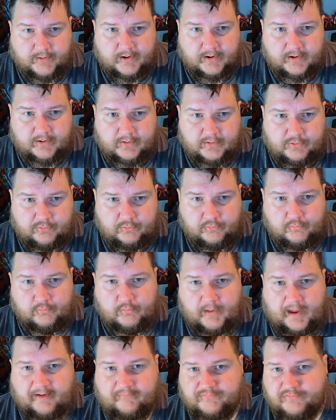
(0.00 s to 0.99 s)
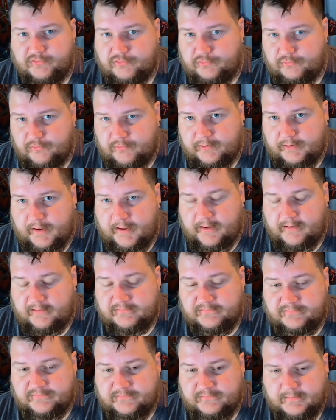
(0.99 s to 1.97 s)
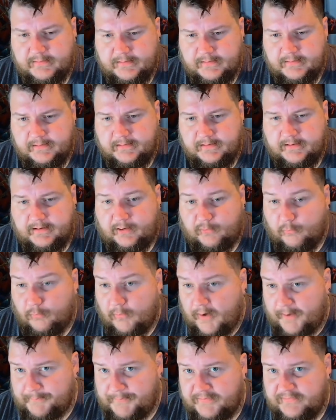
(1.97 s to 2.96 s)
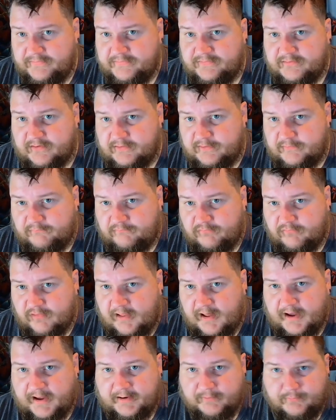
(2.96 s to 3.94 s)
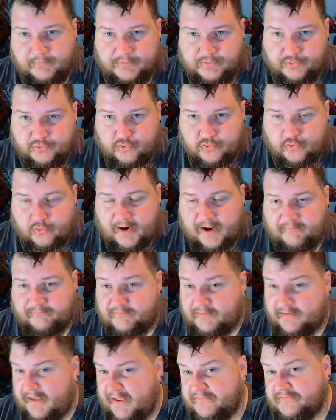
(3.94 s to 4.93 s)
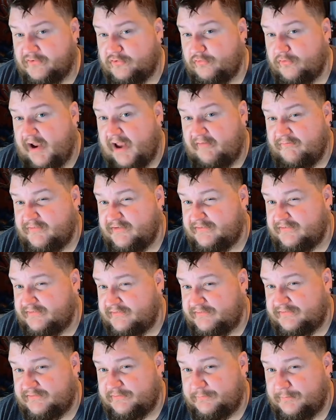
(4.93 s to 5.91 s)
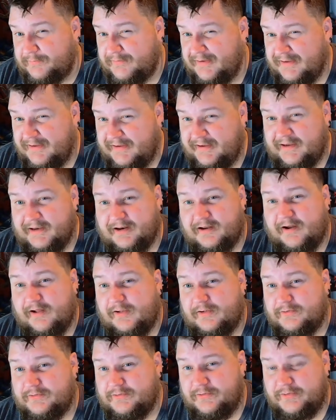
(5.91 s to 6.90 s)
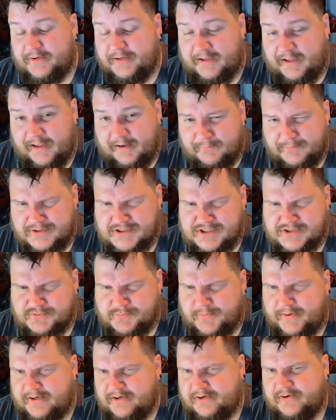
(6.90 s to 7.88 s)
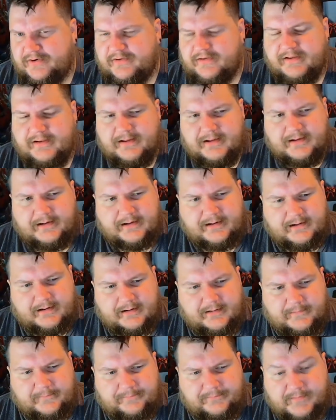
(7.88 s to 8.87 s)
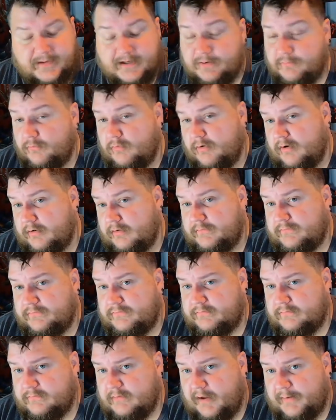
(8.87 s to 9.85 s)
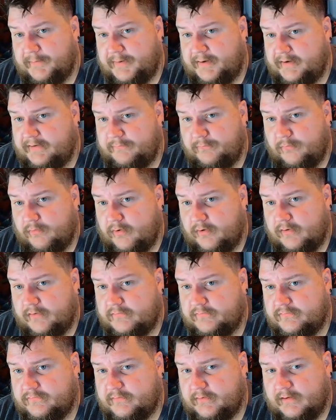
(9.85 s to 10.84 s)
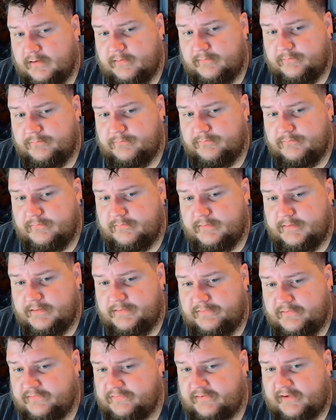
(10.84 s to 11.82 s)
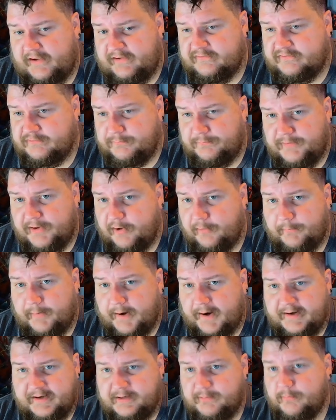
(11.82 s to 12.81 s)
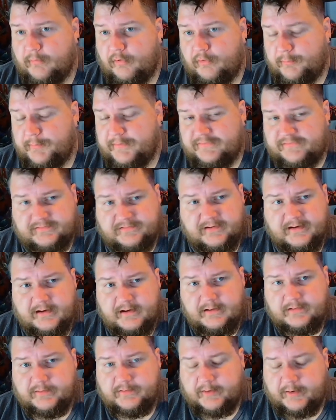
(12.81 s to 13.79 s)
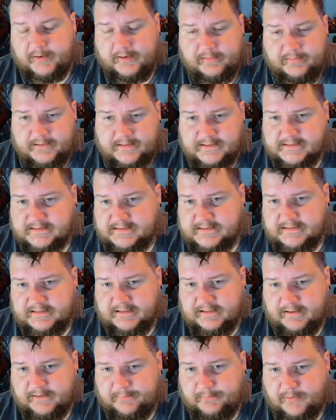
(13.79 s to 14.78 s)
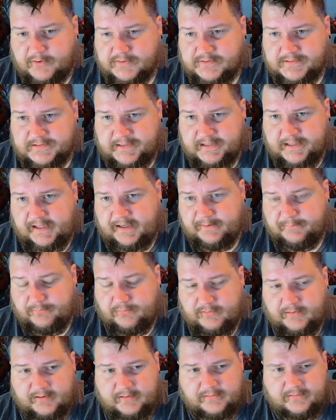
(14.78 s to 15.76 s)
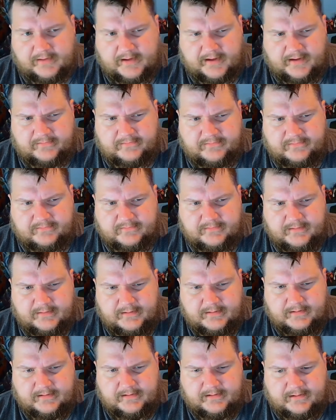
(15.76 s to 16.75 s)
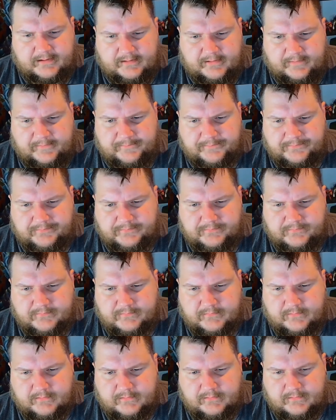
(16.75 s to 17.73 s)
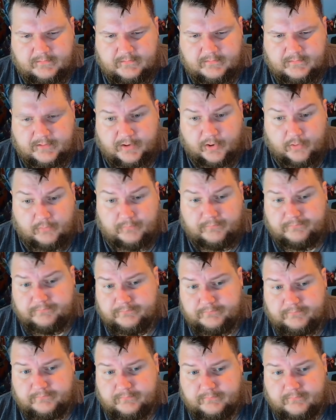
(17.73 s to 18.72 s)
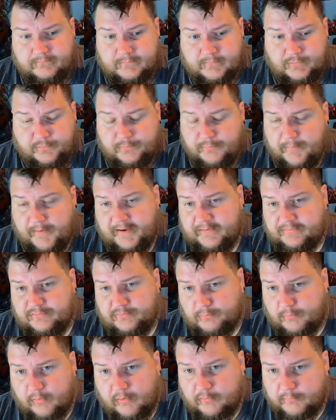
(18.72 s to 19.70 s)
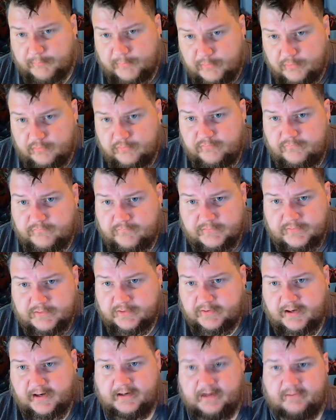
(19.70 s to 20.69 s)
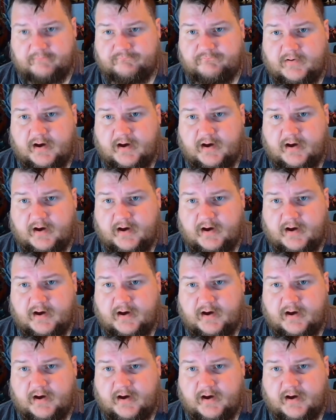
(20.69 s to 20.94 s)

where you have to create uh, weapons on the fly when you craft. It has a crafting system in a Call of Duty game, which is weird. Um, and it works. I mean, it works. Um, it does have some nail-biting moments during these uh, parts of the gameplay that, um, you know, you make the wrong move, then you're kind of